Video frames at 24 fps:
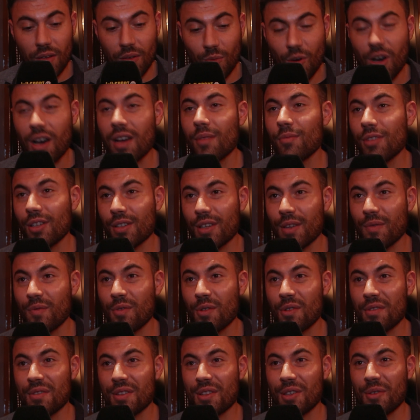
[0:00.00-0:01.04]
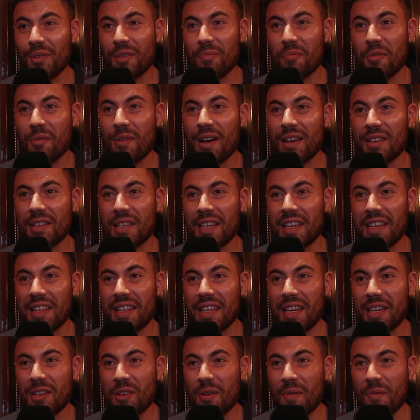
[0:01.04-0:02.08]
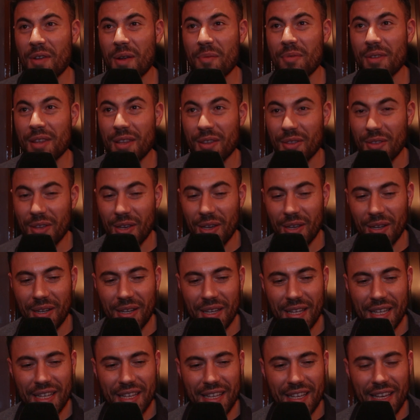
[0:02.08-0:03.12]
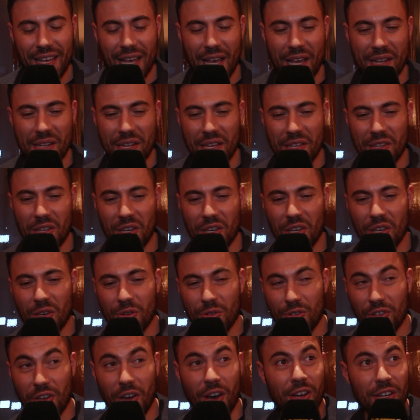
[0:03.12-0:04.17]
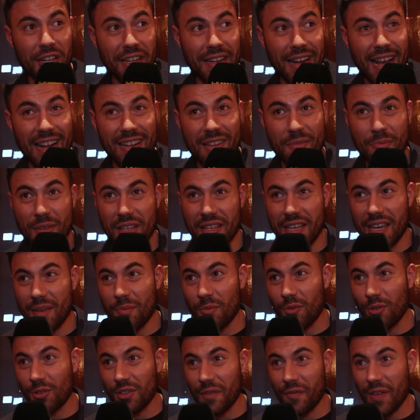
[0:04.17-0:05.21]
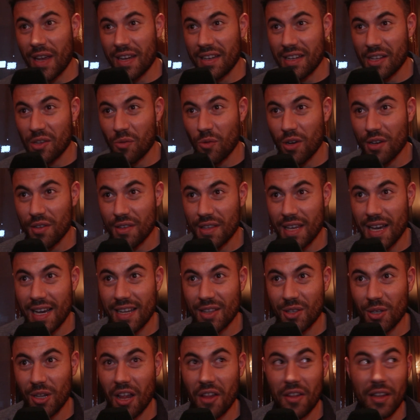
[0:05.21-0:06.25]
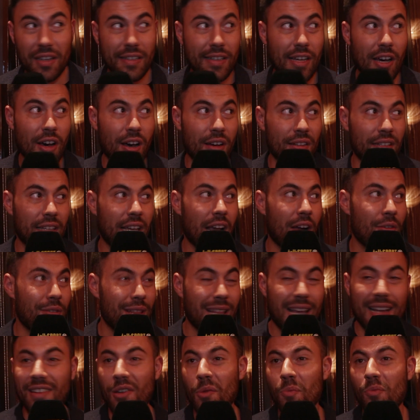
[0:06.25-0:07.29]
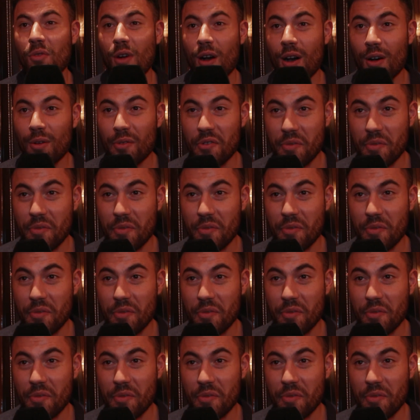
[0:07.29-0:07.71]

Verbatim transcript: What I'm looking forward to is Buatsi Aziz on February the third, and it's a huge card, and Adam Azim will defend his world title on that card. Caroline Dubois